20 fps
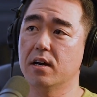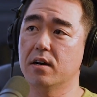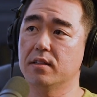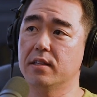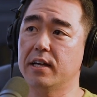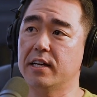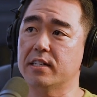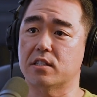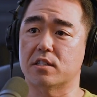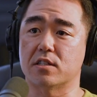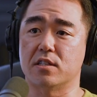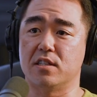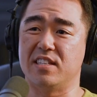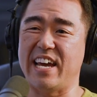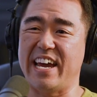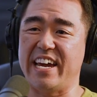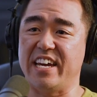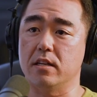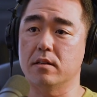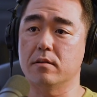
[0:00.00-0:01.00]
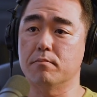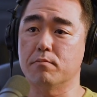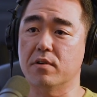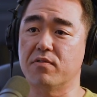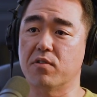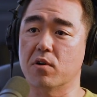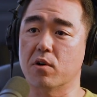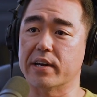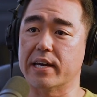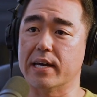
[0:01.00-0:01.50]
Let's date
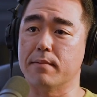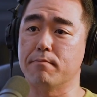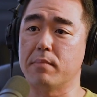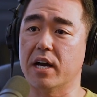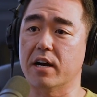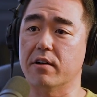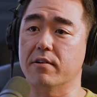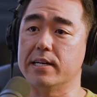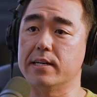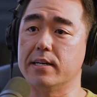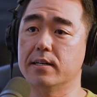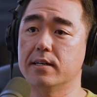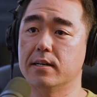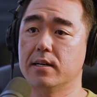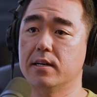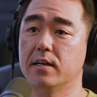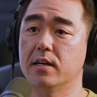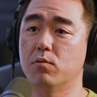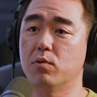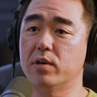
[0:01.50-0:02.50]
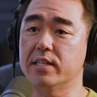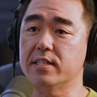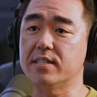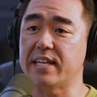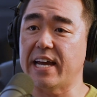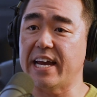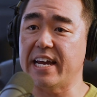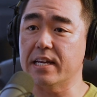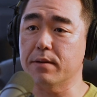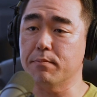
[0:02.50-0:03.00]
before we get married. What does
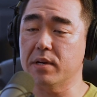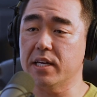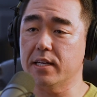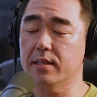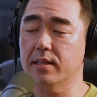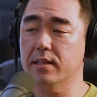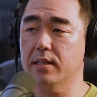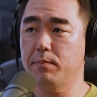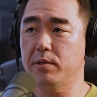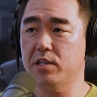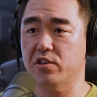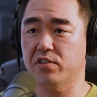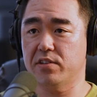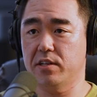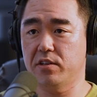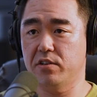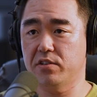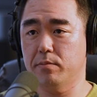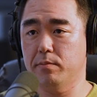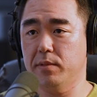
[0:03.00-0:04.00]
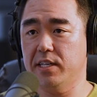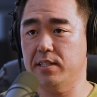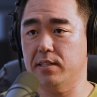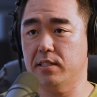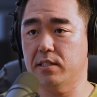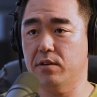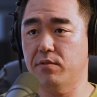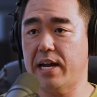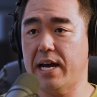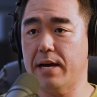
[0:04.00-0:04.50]
dating mean? Let me just send you some leads. Let's
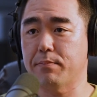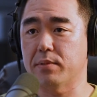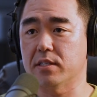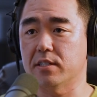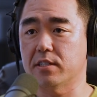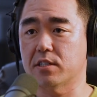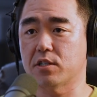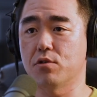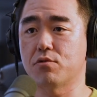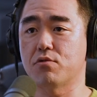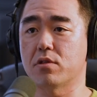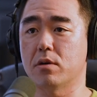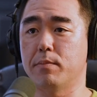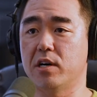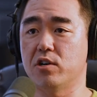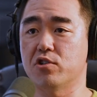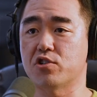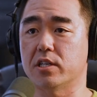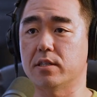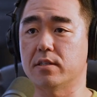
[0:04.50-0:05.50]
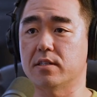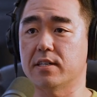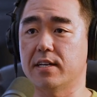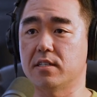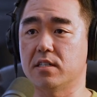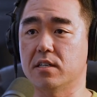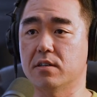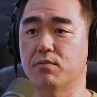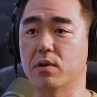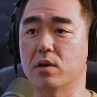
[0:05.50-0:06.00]
see what happens. Let's go through the motions
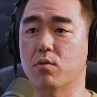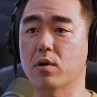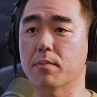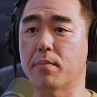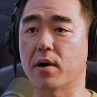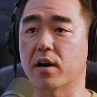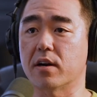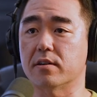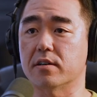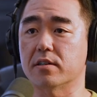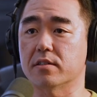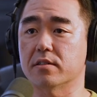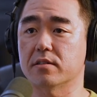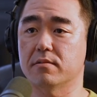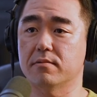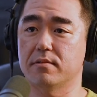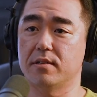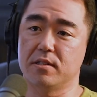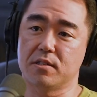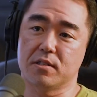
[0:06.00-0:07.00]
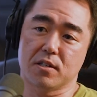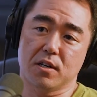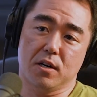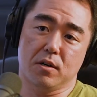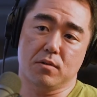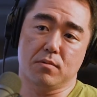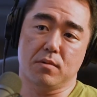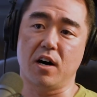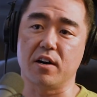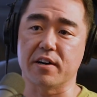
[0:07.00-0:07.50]
as if we were partners. And
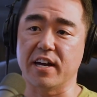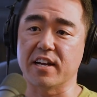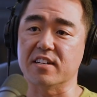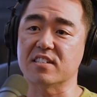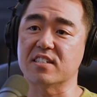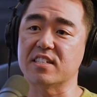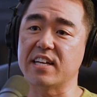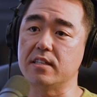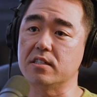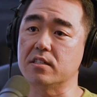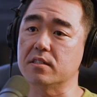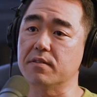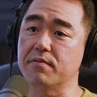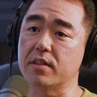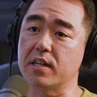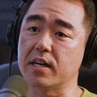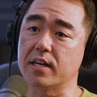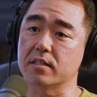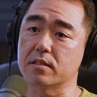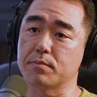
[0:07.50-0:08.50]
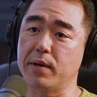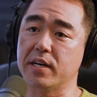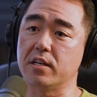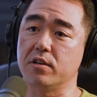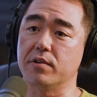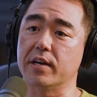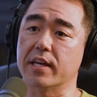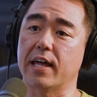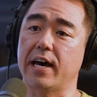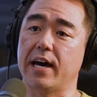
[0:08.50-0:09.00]
so I'll get a sense of things by
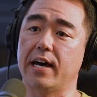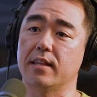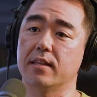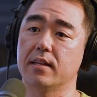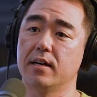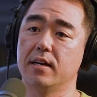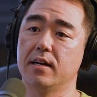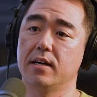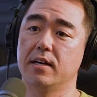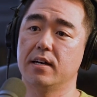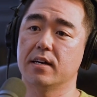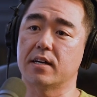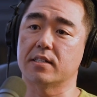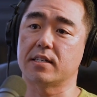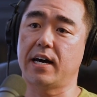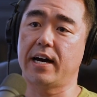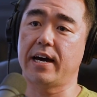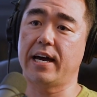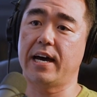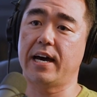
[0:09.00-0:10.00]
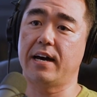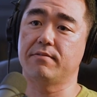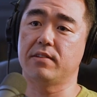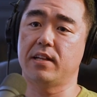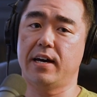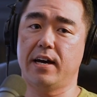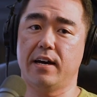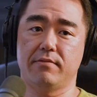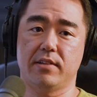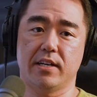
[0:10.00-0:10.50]
doing that because I have
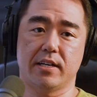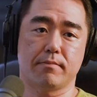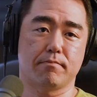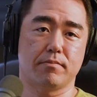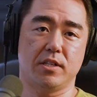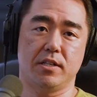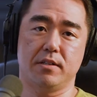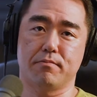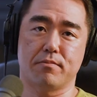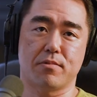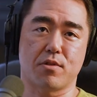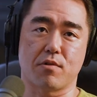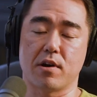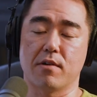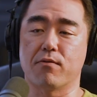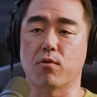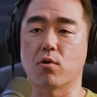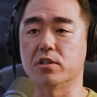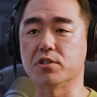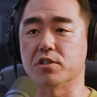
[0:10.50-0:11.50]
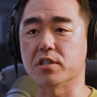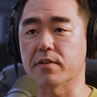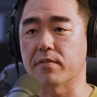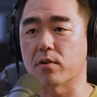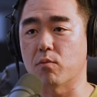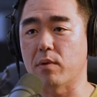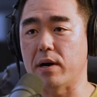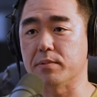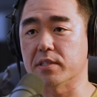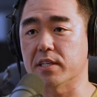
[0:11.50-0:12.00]
I have like you know three or four hundred
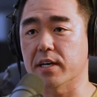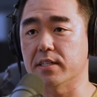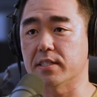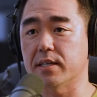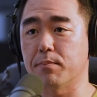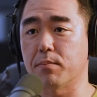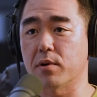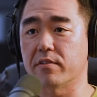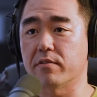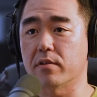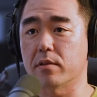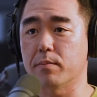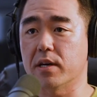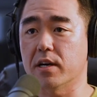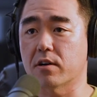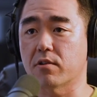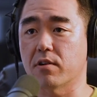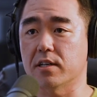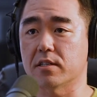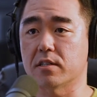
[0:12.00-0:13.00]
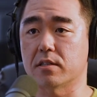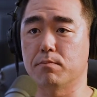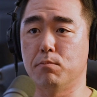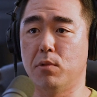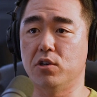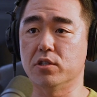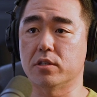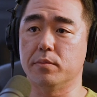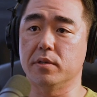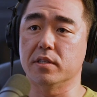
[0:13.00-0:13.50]
different websites I bring with me across
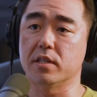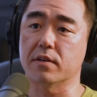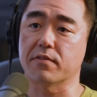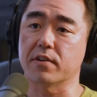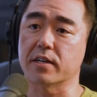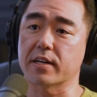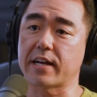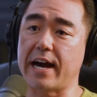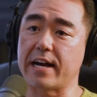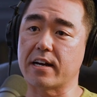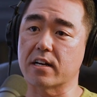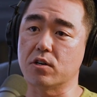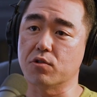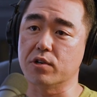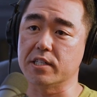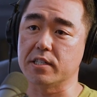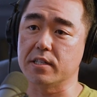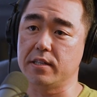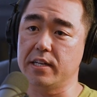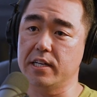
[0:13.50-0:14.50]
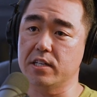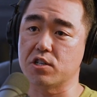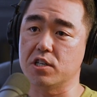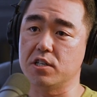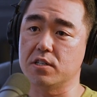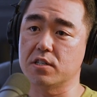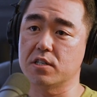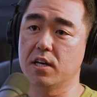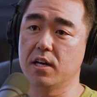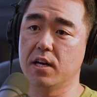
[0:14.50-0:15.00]
multiple different categories and
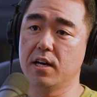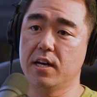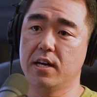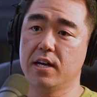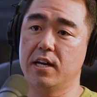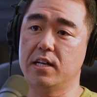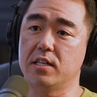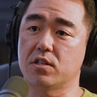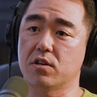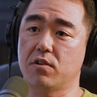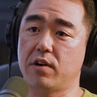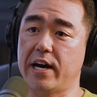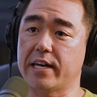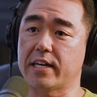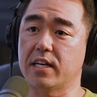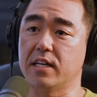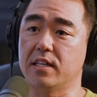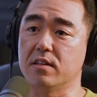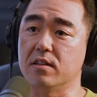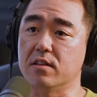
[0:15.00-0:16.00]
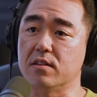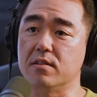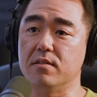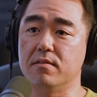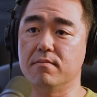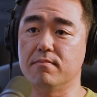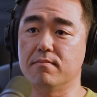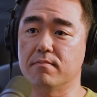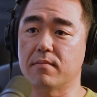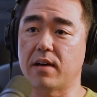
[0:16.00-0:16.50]
niches, and so I can
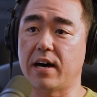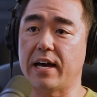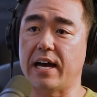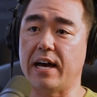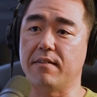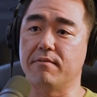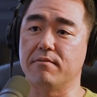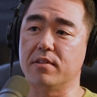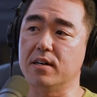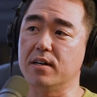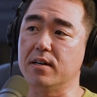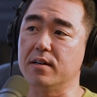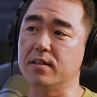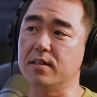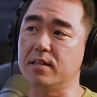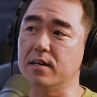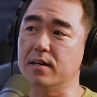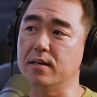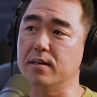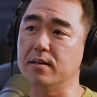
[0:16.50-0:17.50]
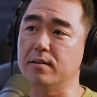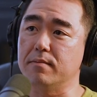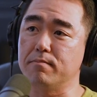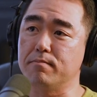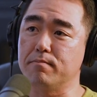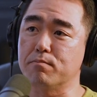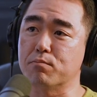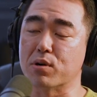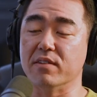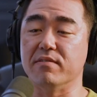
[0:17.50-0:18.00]
I have the the
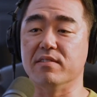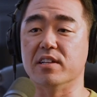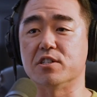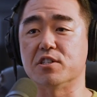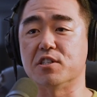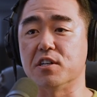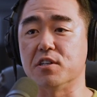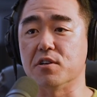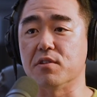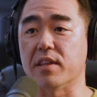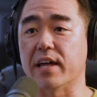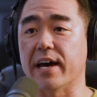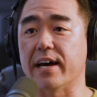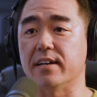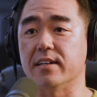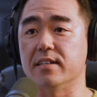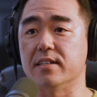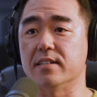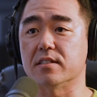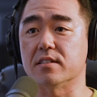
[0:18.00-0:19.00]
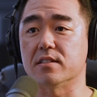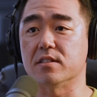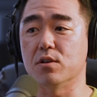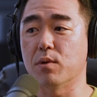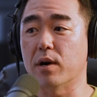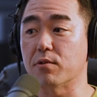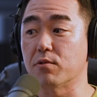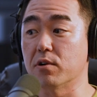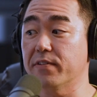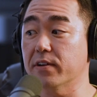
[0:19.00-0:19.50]
privilege to do that. Is you
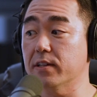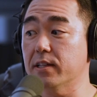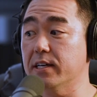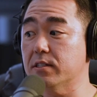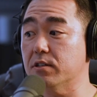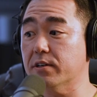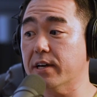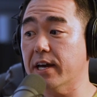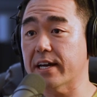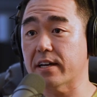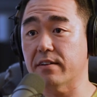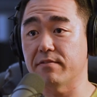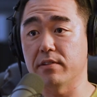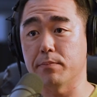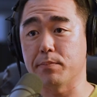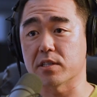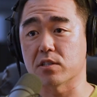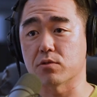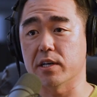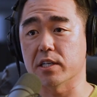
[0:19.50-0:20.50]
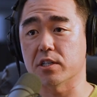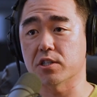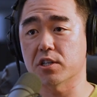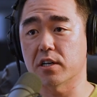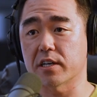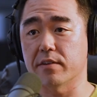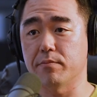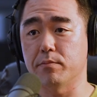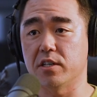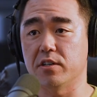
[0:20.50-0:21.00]
want roofing leads? Okay, I can flip a switch. I'll
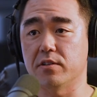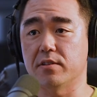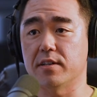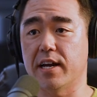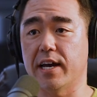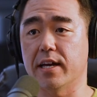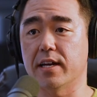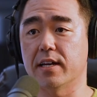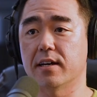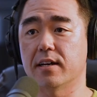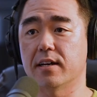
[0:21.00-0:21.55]
give them to you today.